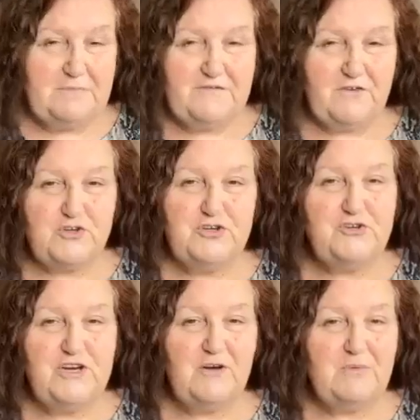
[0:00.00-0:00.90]
And before
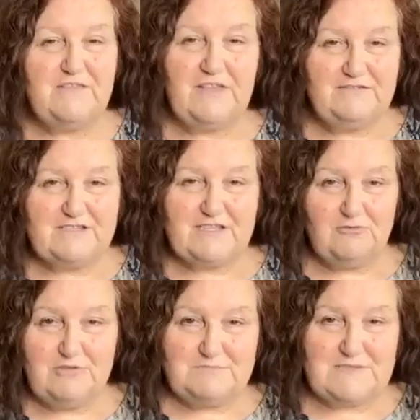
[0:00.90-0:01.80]
you know it, they've
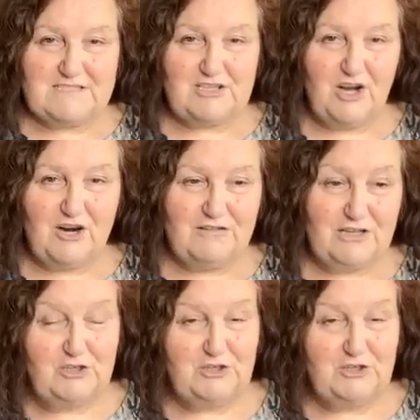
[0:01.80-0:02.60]
sold a mascara,